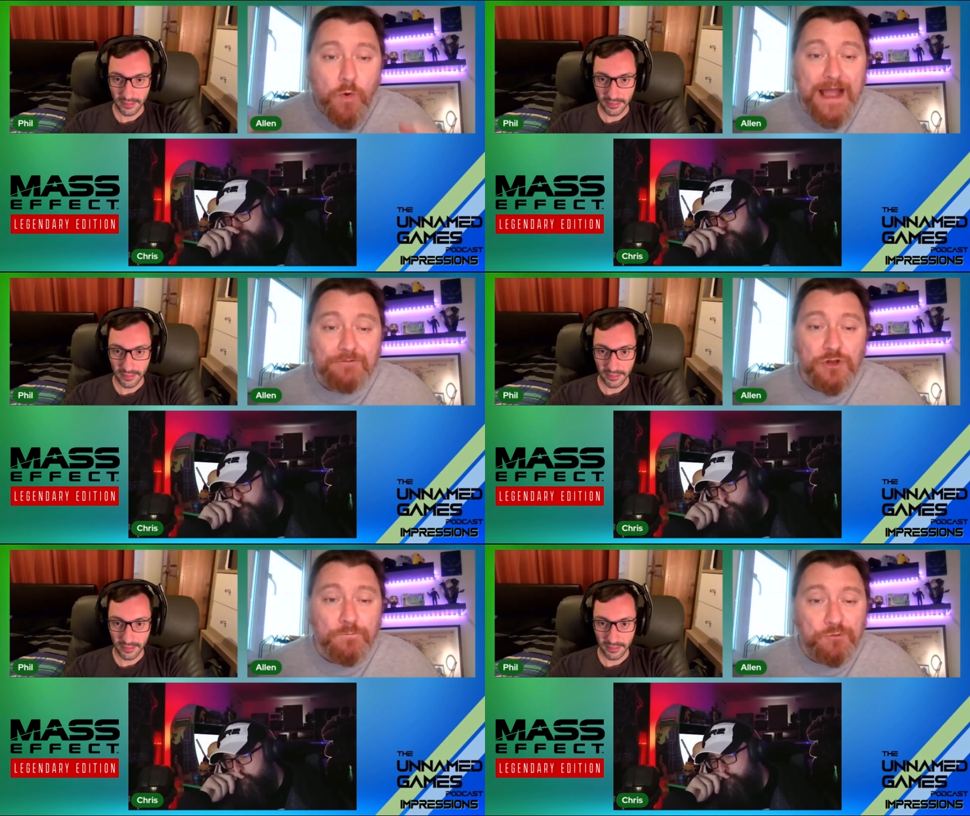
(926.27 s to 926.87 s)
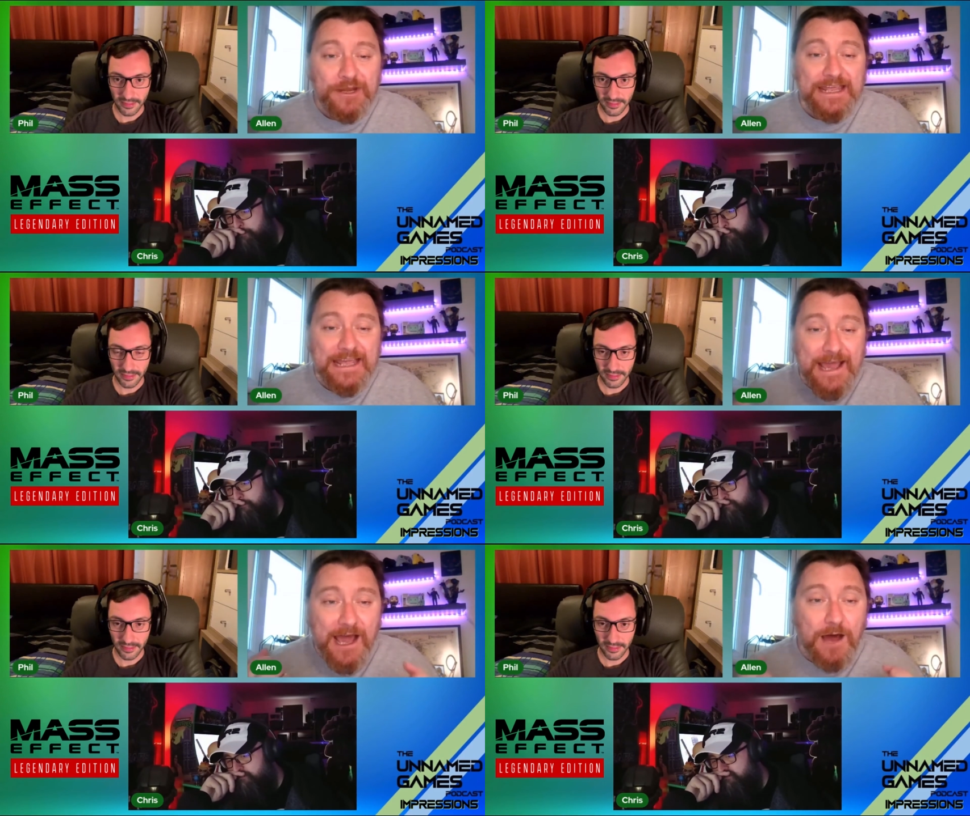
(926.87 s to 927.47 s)
Speaker 1: wow, you're bringing
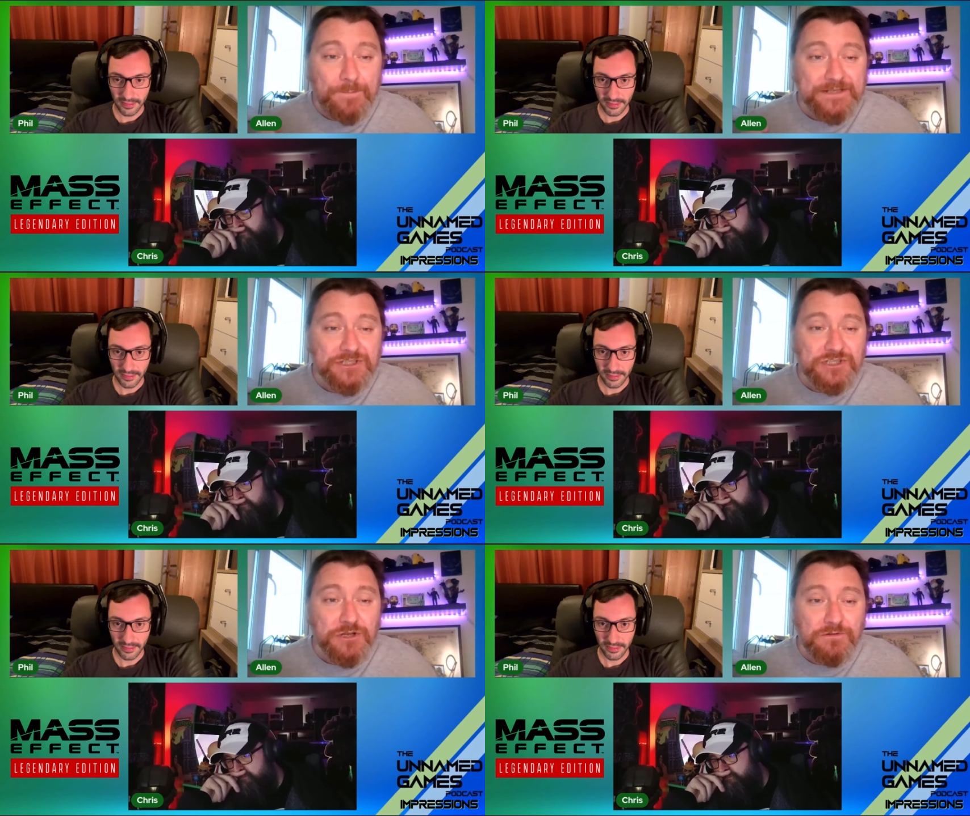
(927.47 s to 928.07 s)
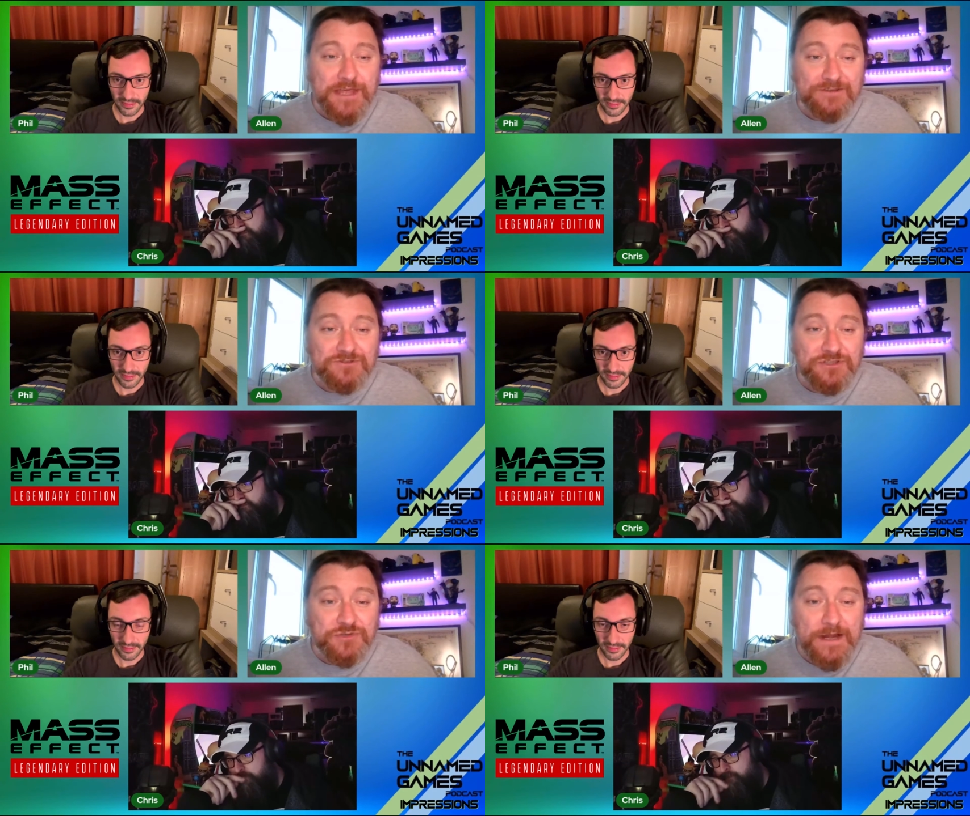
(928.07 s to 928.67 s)
it up into
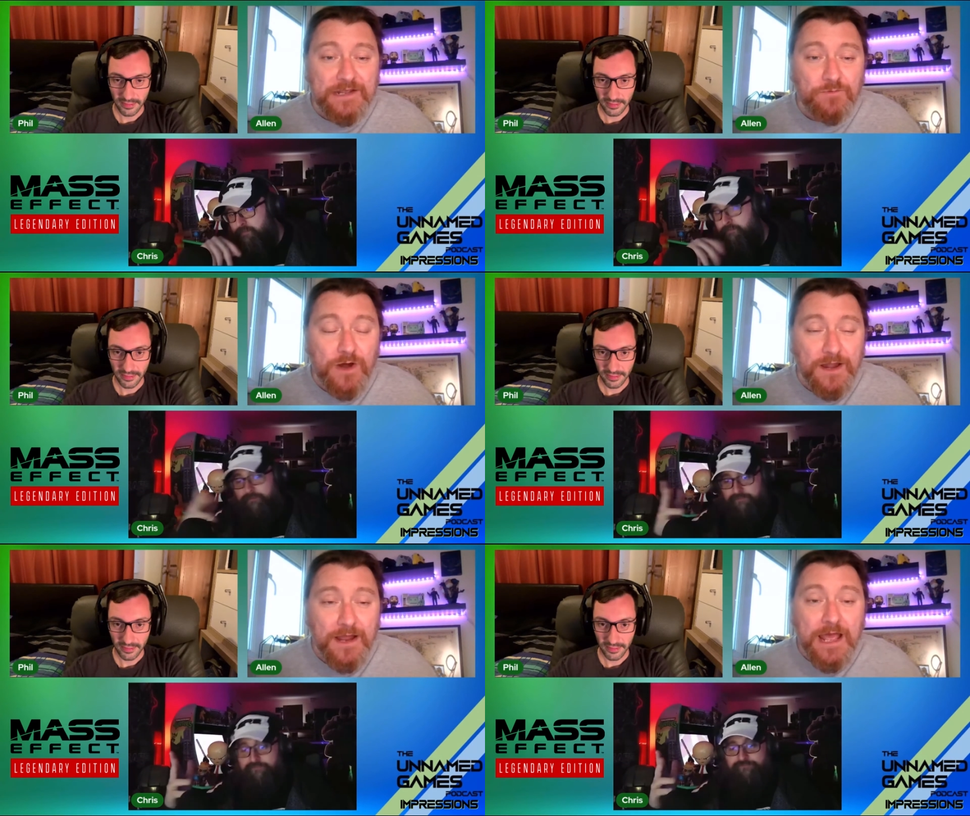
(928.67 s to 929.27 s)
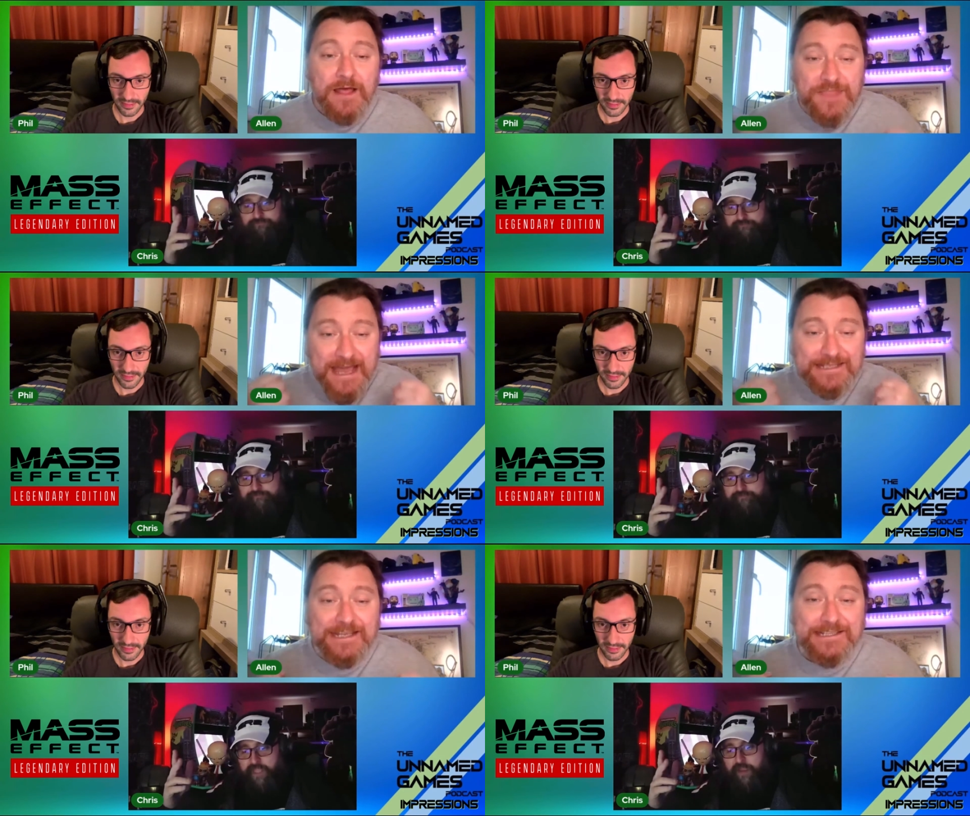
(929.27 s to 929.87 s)
2021. Mm.
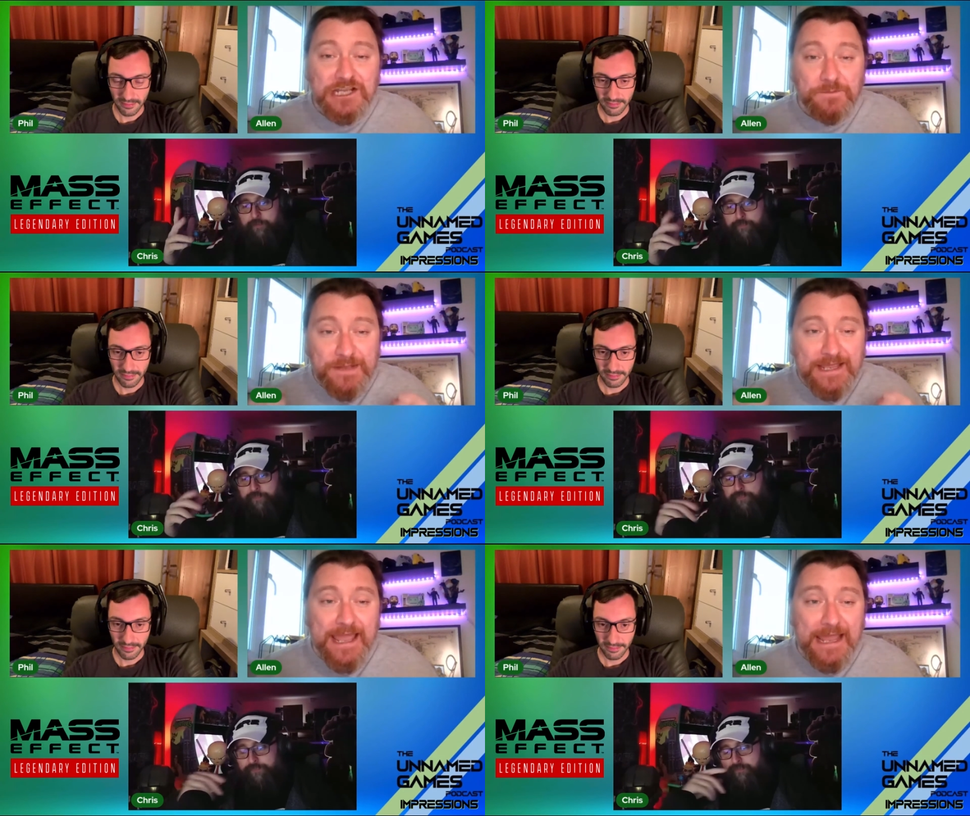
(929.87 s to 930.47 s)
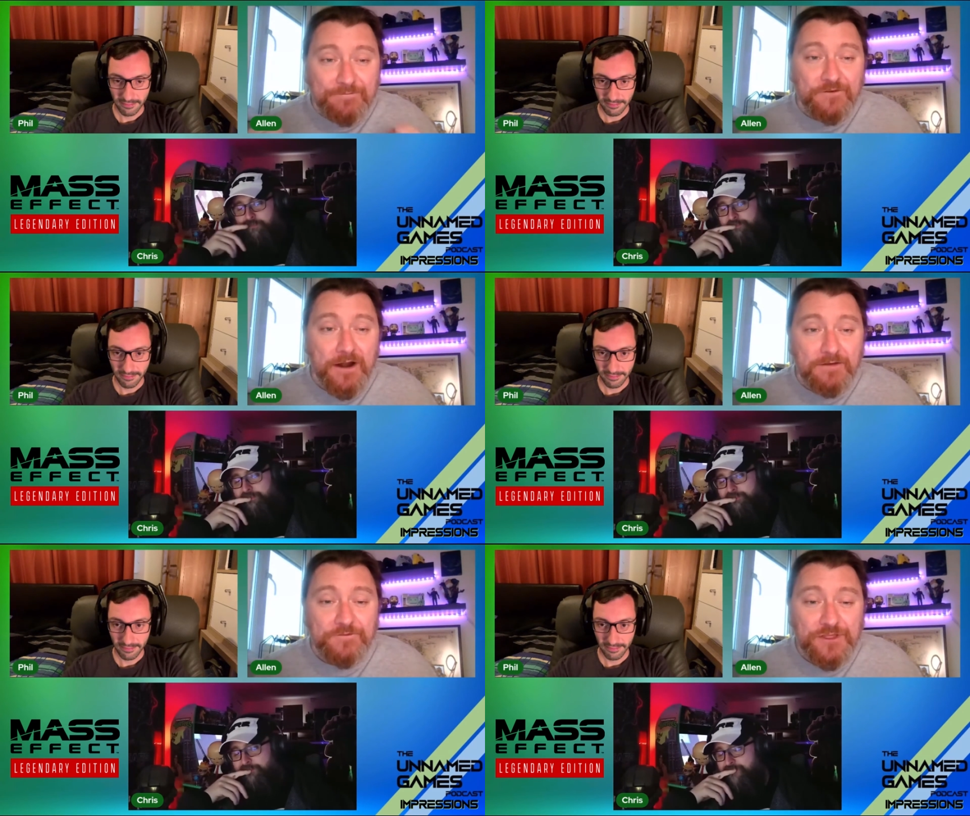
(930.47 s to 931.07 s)
That yeah. it's going to be a game
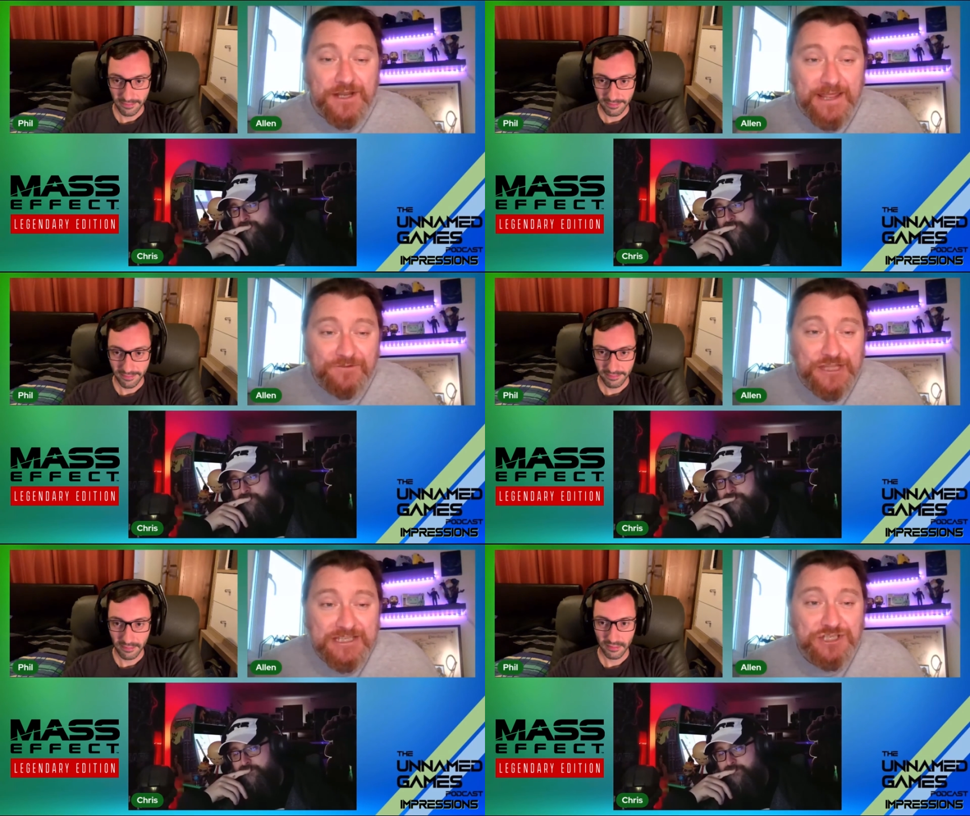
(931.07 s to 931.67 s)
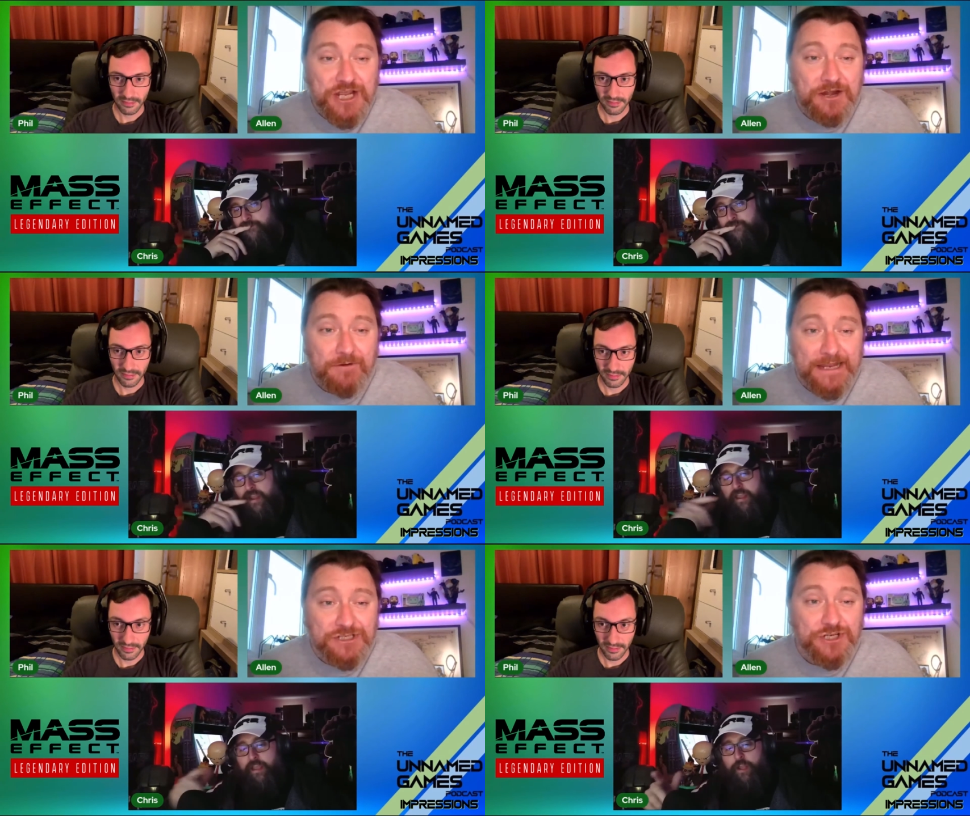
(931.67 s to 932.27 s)
for for the for this
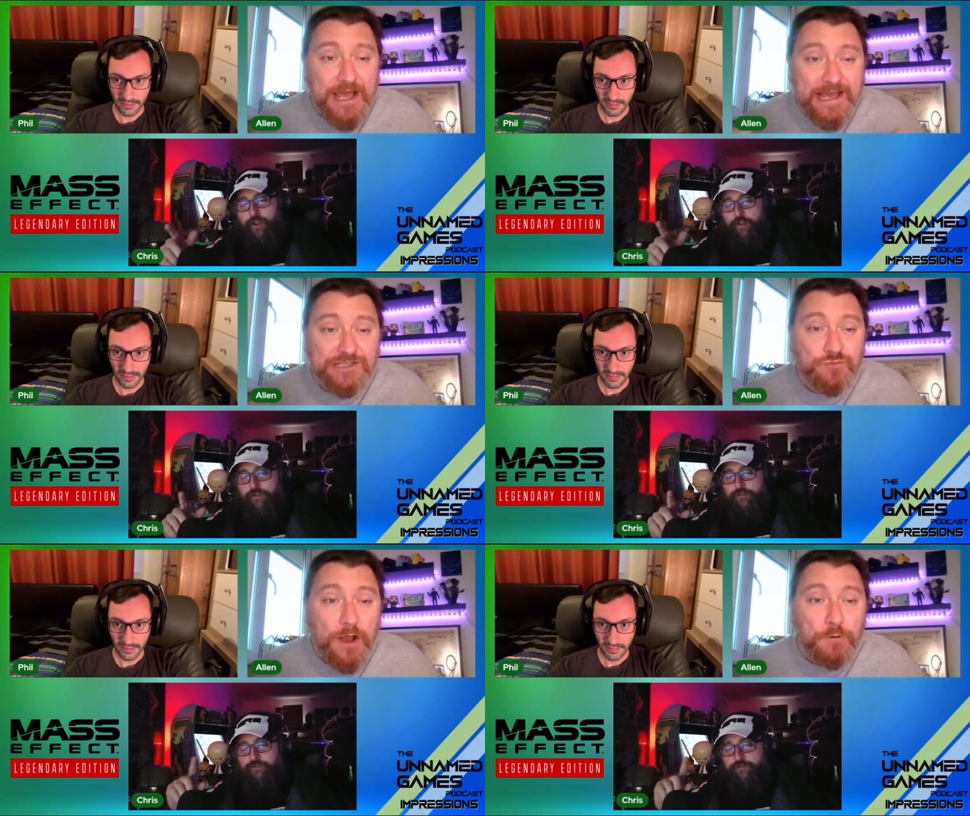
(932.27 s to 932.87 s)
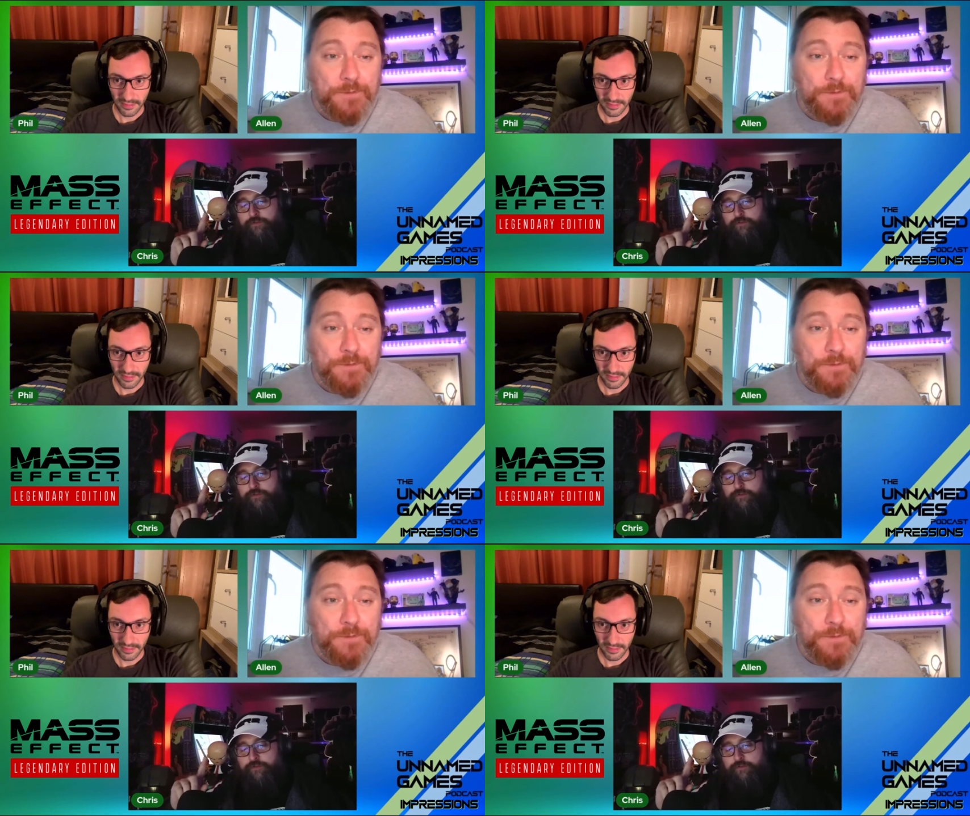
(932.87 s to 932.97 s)
generation as well